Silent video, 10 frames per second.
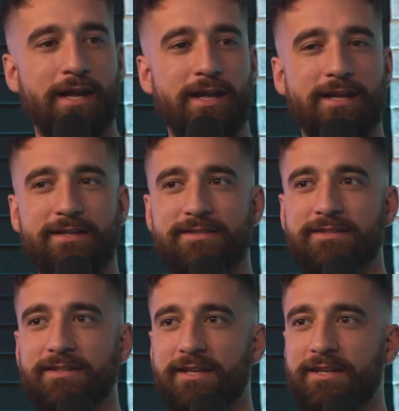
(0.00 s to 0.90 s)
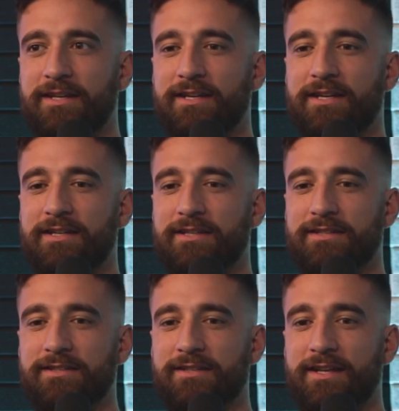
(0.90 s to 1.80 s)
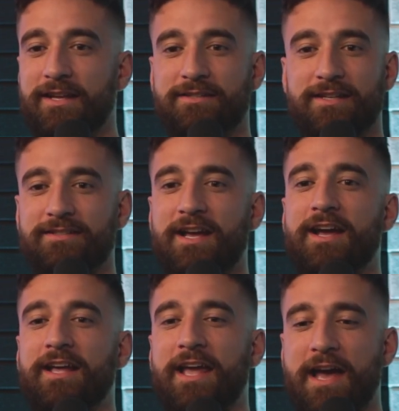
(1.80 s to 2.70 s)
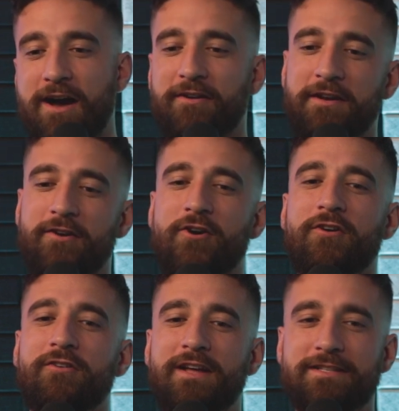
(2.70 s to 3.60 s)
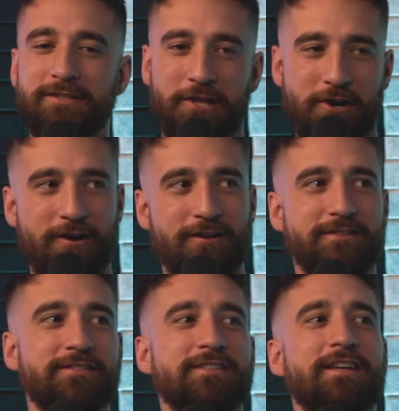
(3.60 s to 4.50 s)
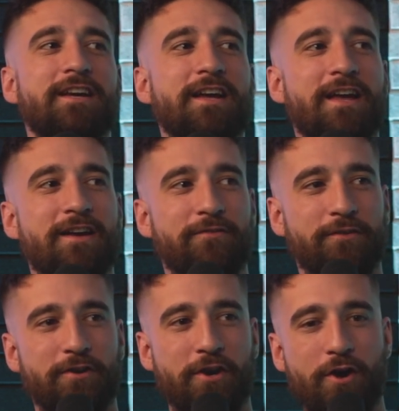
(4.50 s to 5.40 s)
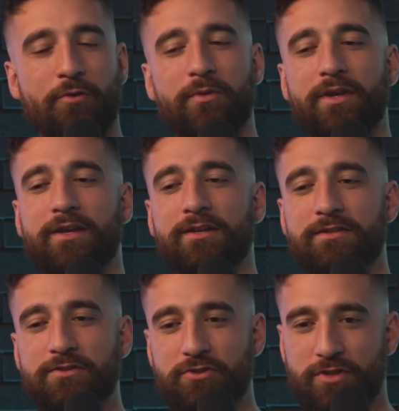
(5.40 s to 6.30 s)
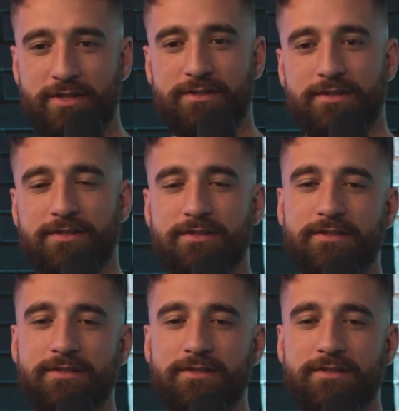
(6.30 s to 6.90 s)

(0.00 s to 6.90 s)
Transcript: And he says, I count it all as loss for knowing Jesus.